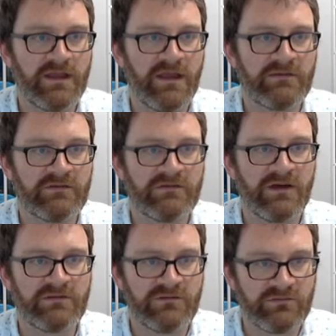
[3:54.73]
x
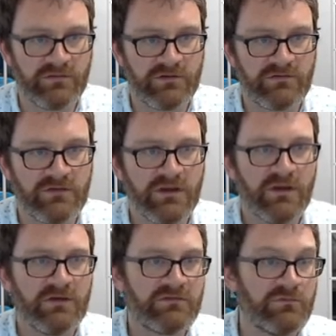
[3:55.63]
dot sort.
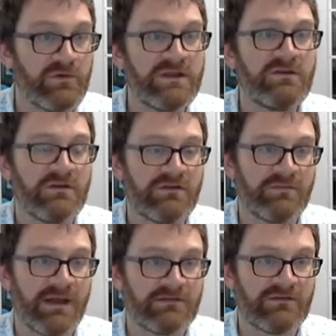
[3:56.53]
So what do you
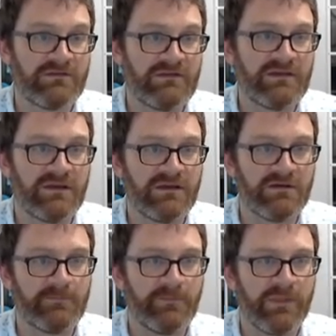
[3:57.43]
expect to see here?
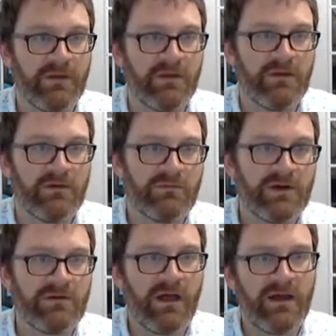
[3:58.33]

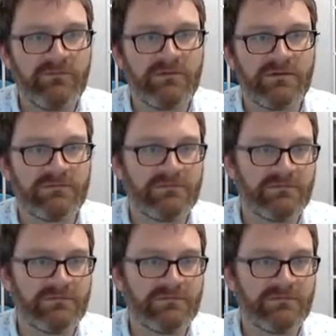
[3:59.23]
Well, I would